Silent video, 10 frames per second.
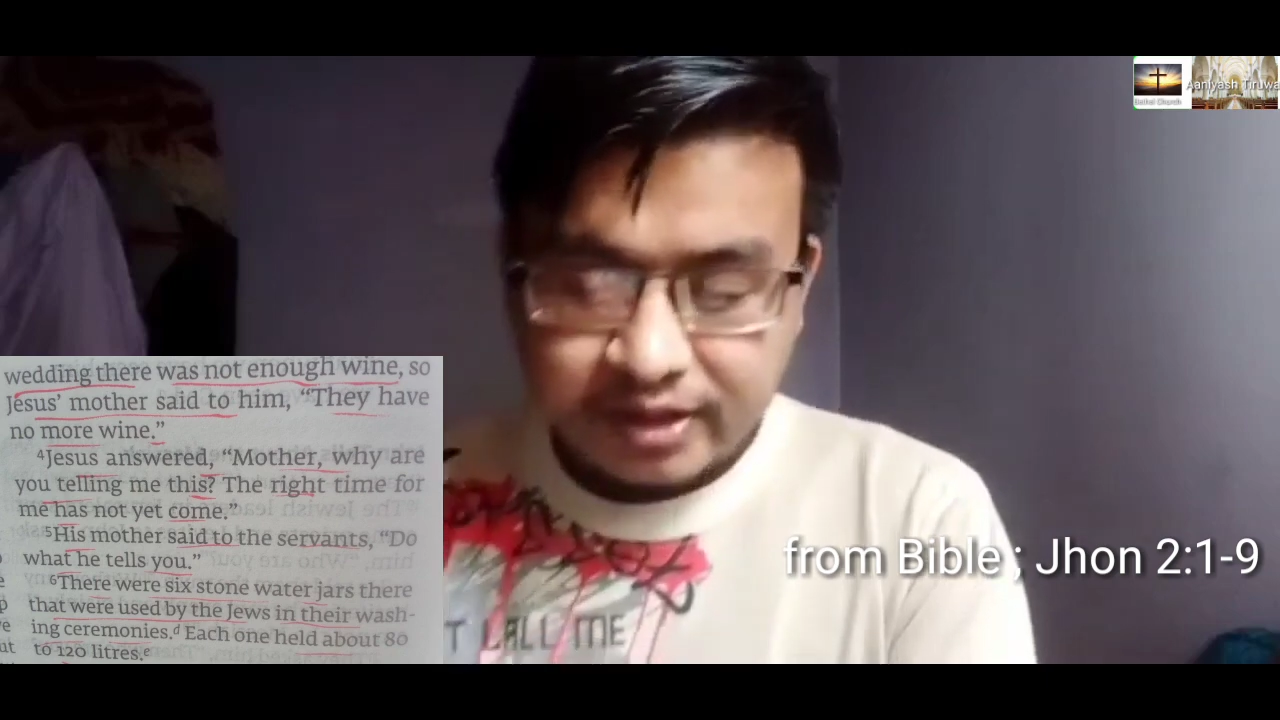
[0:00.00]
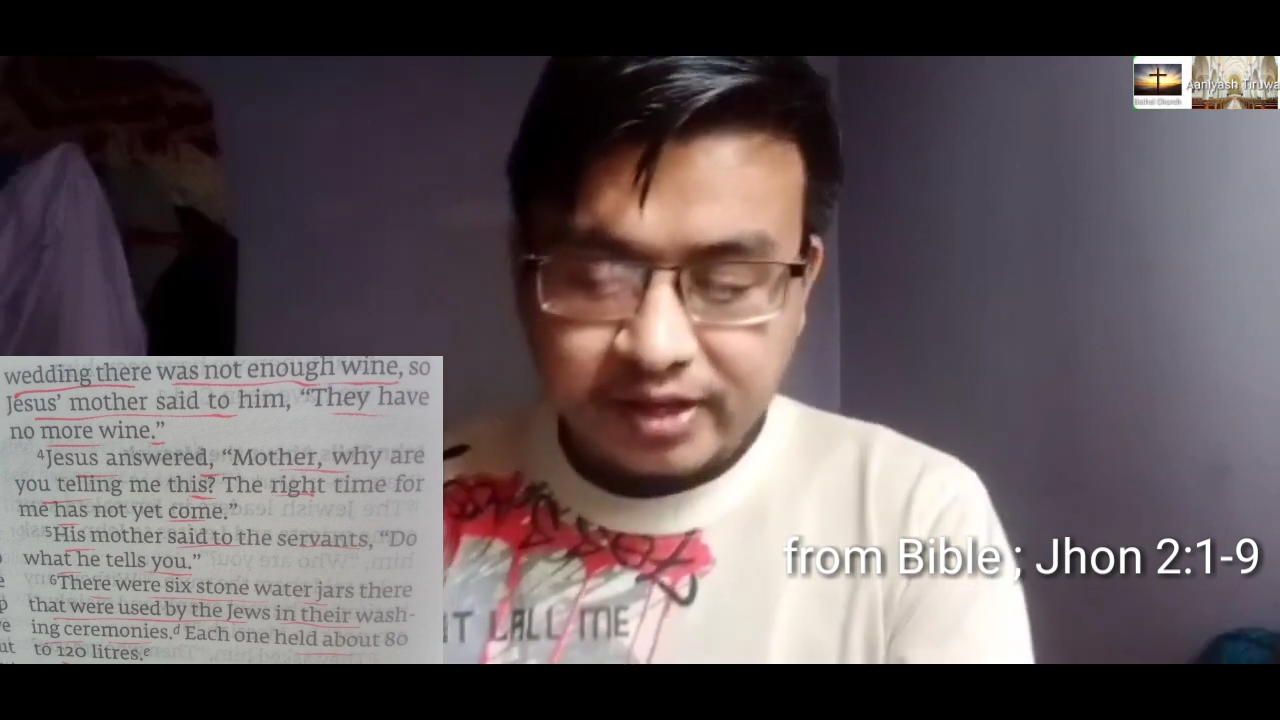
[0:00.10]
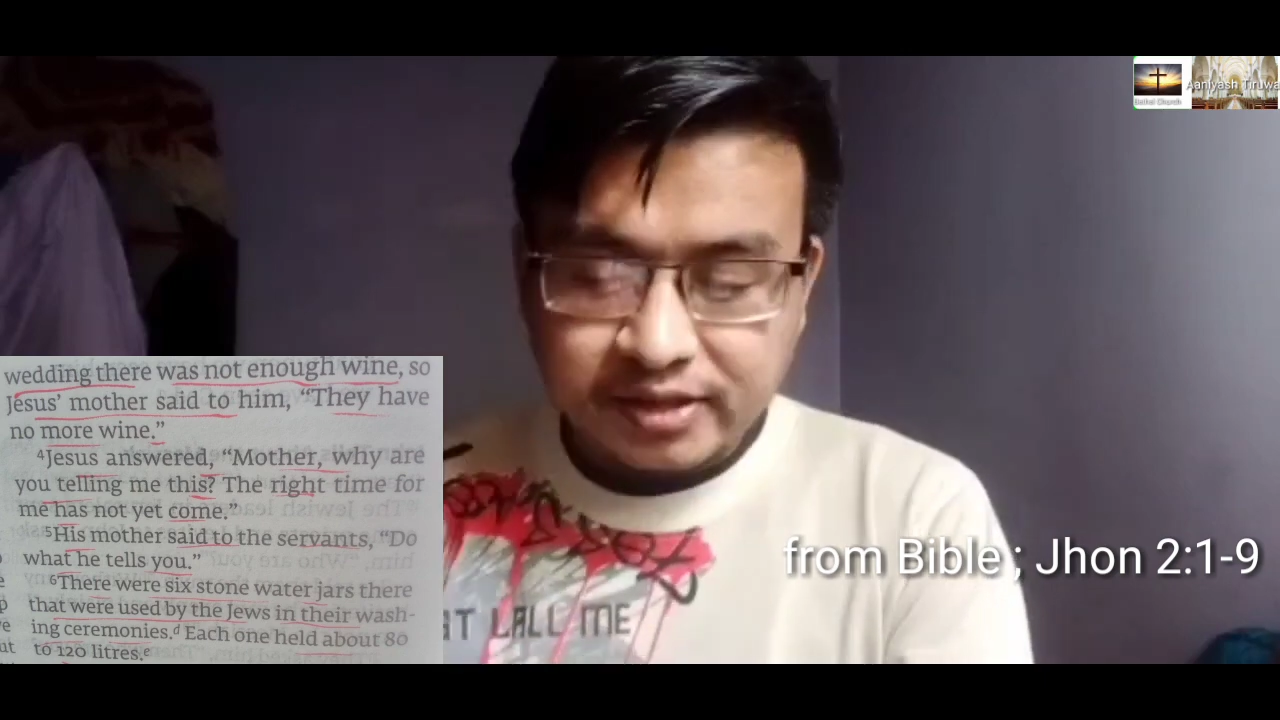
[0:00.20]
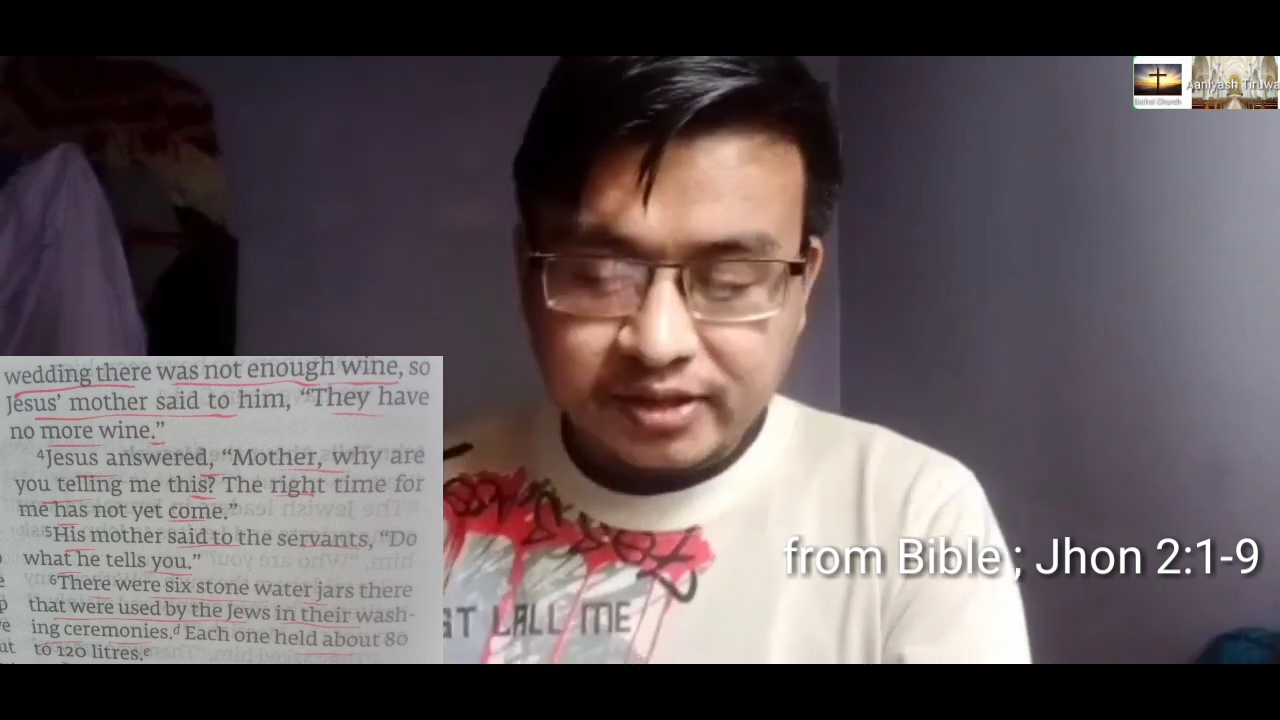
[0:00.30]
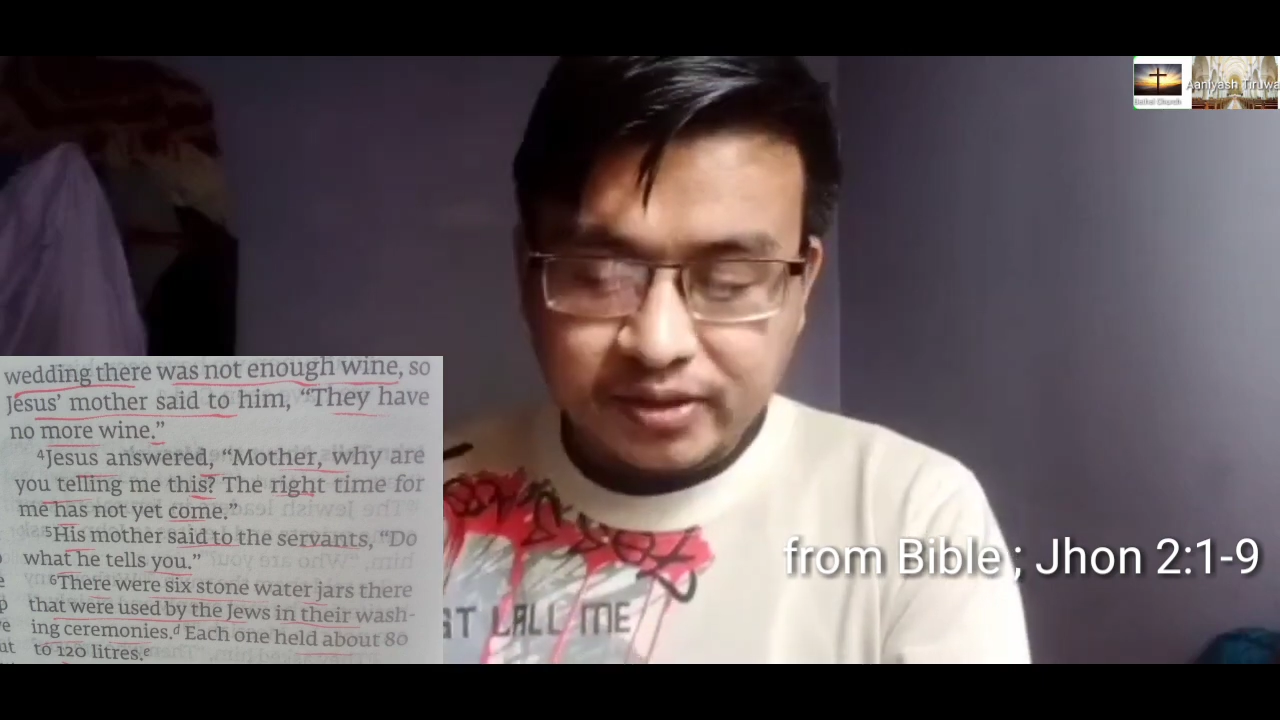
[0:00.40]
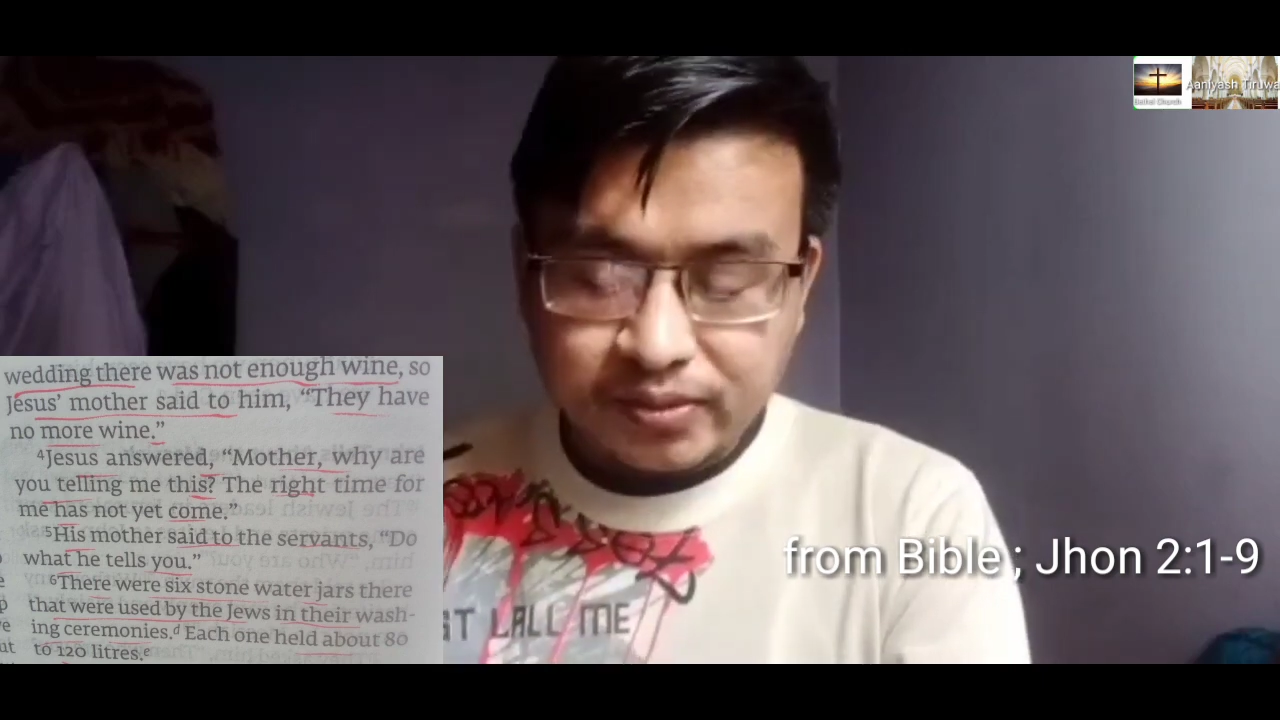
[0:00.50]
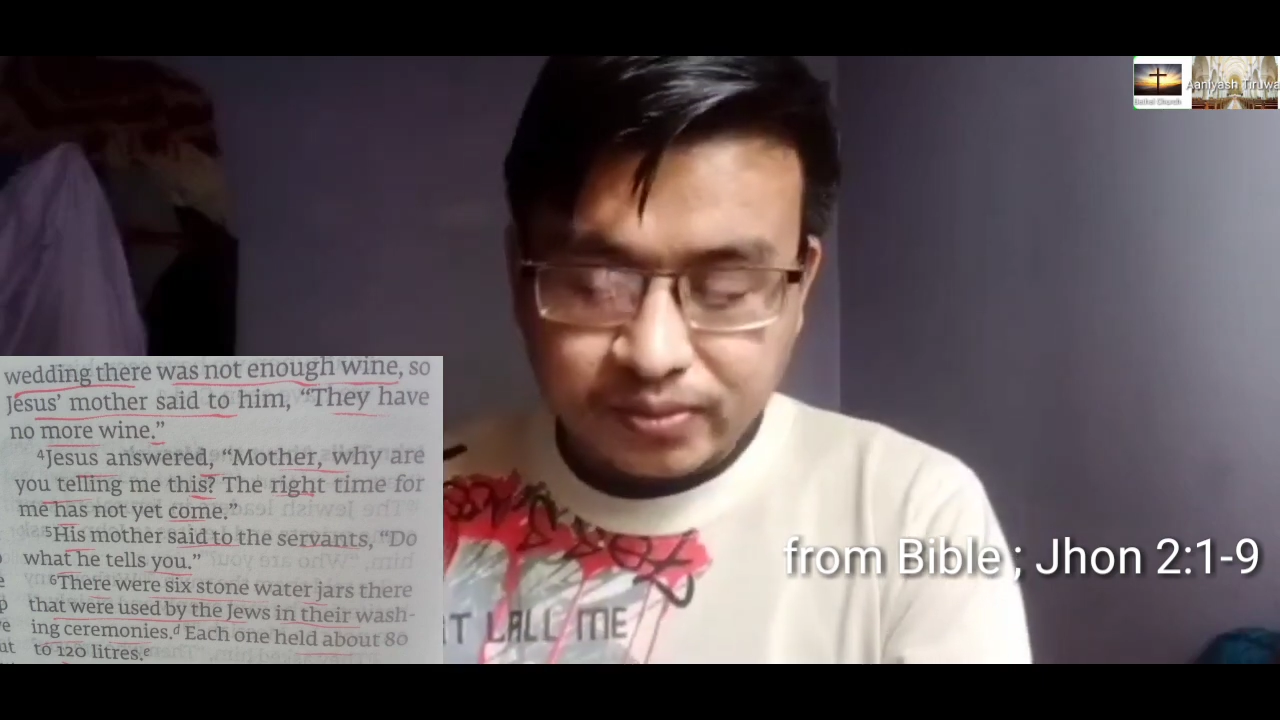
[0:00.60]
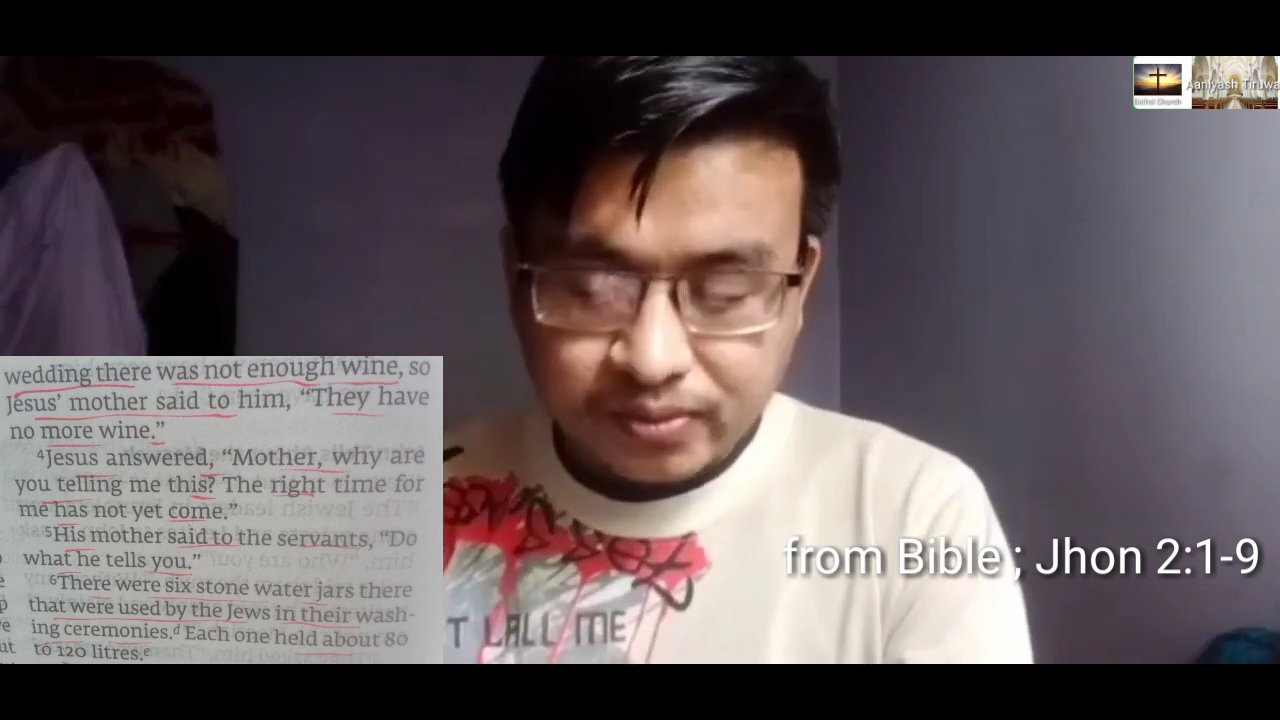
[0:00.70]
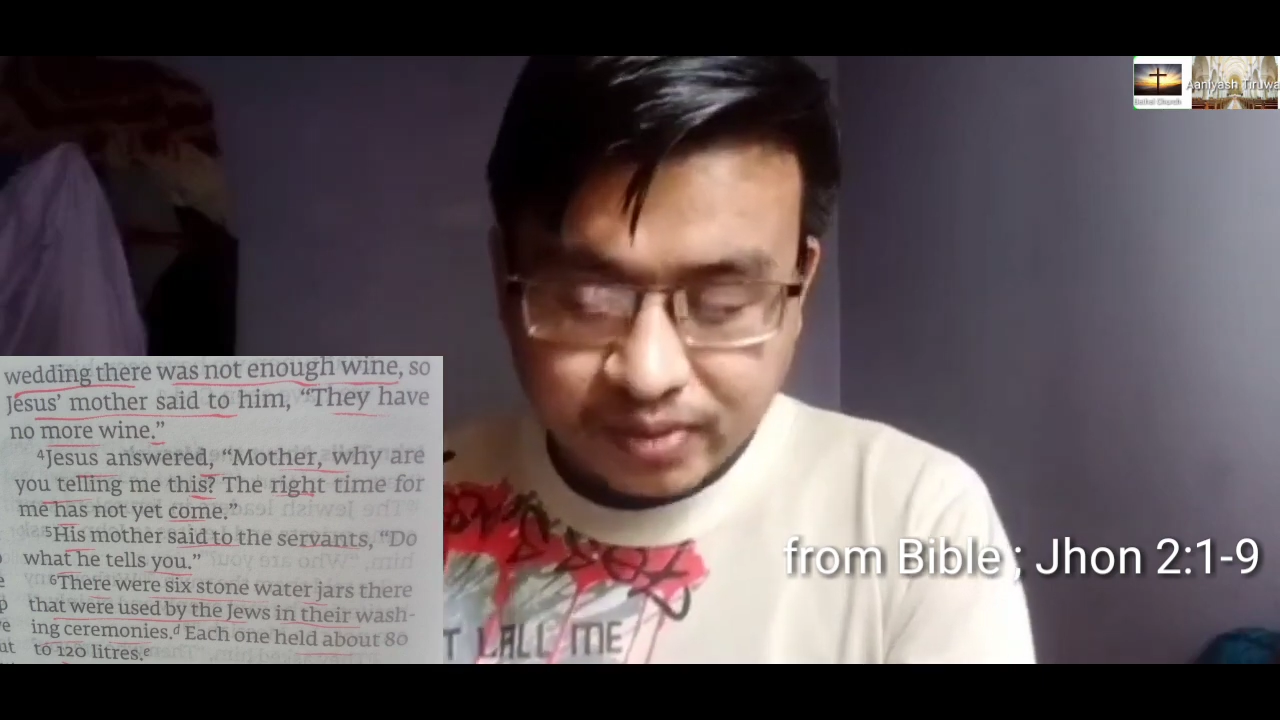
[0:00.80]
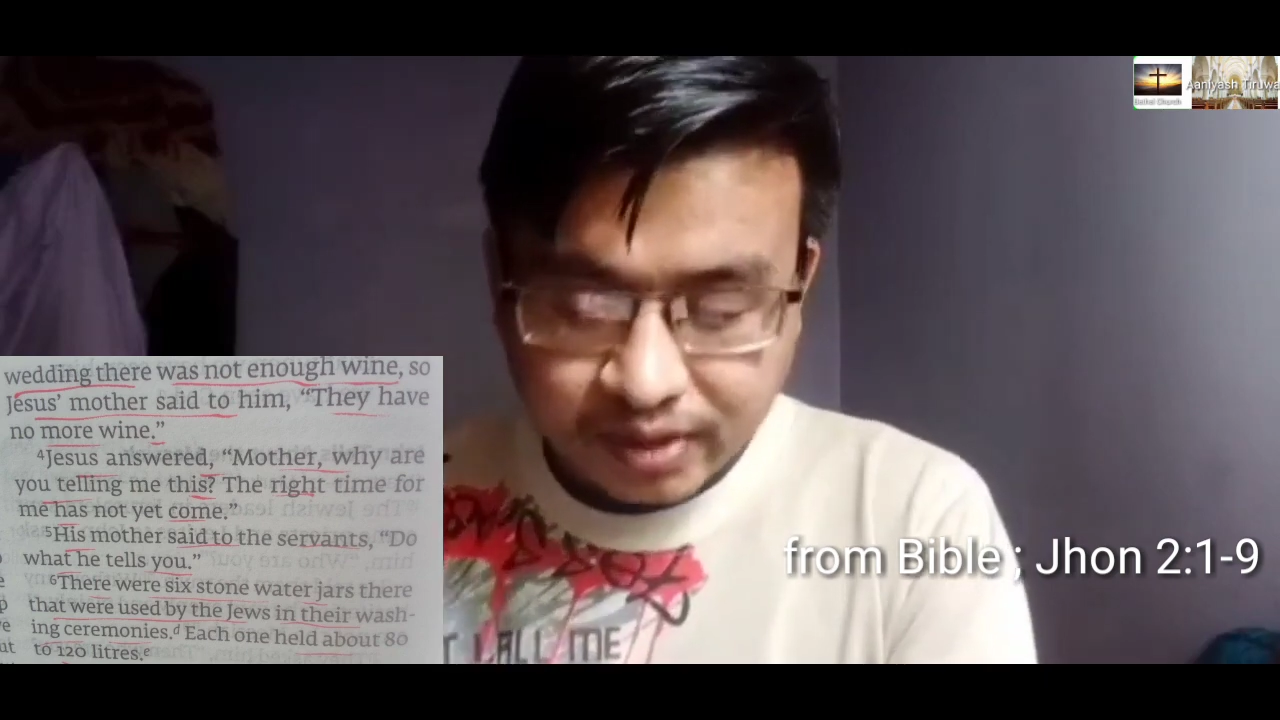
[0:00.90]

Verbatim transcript: tells you.